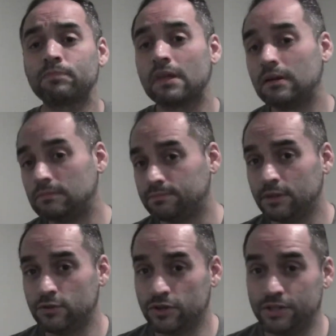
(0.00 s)

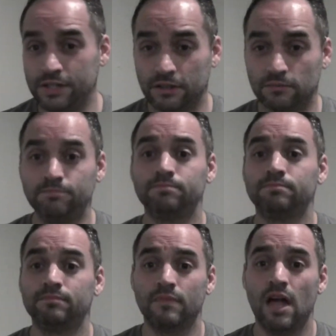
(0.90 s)
it was a good deal.
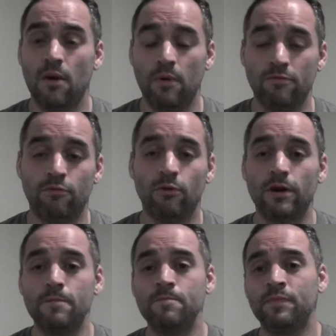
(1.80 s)
I went
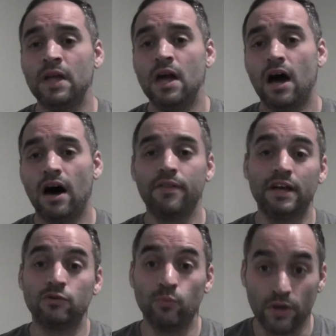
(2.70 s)
for it.
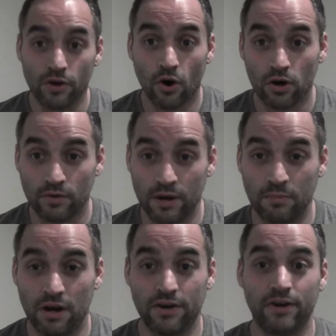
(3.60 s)
That's with heart rate
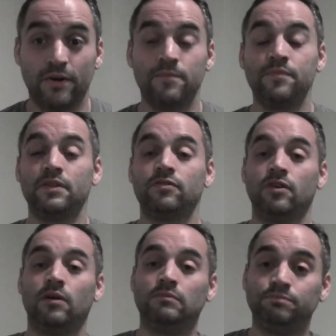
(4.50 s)
monitor.
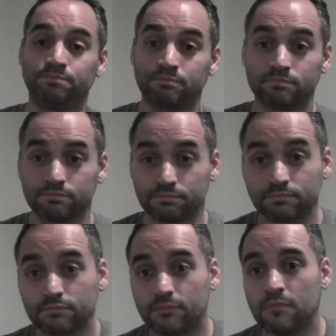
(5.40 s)
So I'm
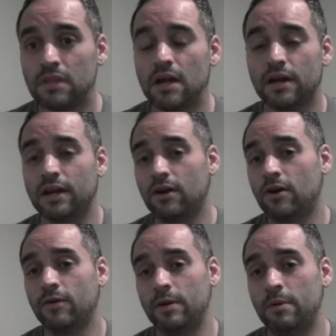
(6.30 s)
going to get a
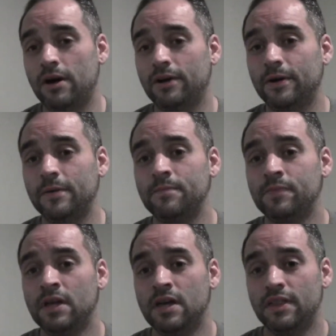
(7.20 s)
heart rate monitor
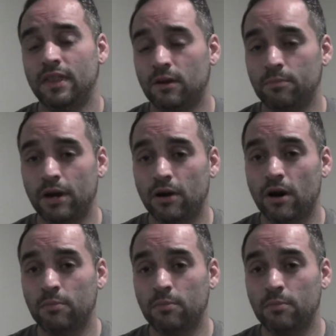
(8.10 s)
that'll pair